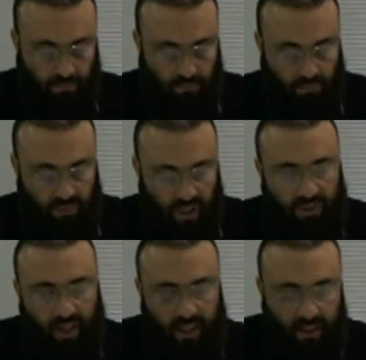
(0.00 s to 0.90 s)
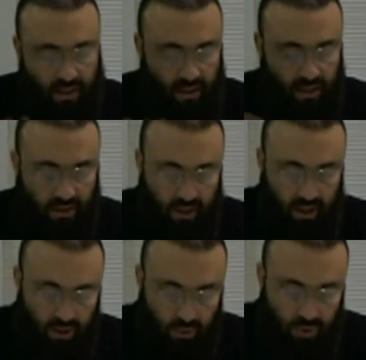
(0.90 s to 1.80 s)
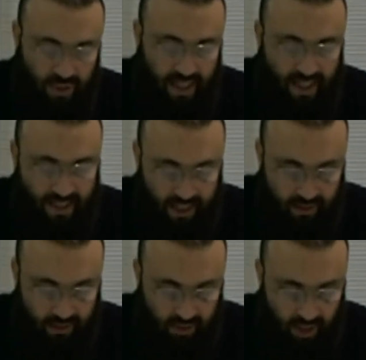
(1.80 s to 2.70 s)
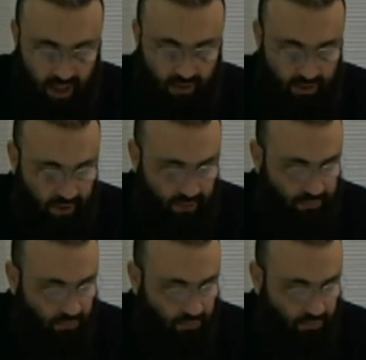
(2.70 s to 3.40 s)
And then there was the ascent thereafter.